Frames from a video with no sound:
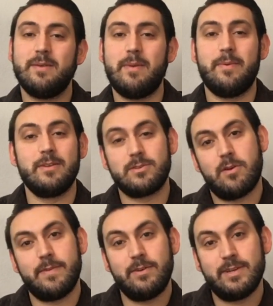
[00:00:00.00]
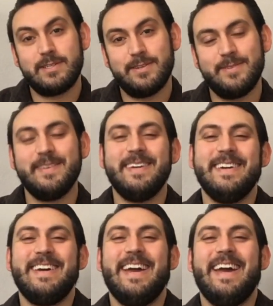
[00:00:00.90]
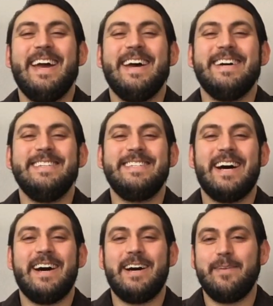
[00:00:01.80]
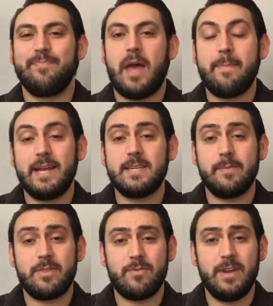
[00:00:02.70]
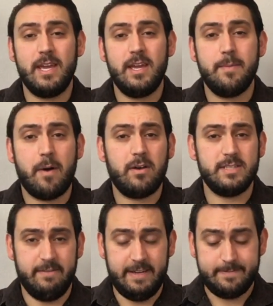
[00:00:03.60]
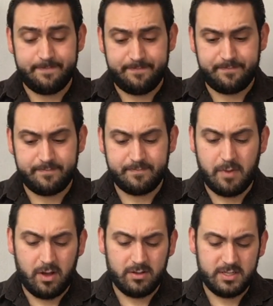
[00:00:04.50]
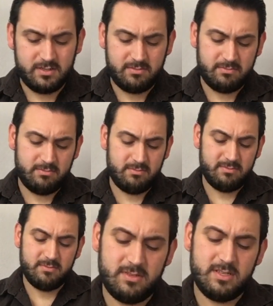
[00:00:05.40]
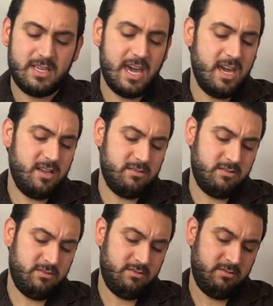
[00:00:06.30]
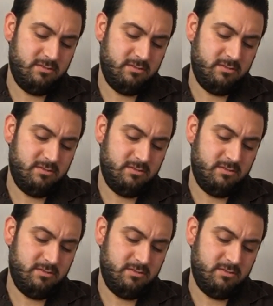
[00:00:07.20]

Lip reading: my brother's girlfriend Crystal, and I picked up 3 balls of it. Balls? Skeins?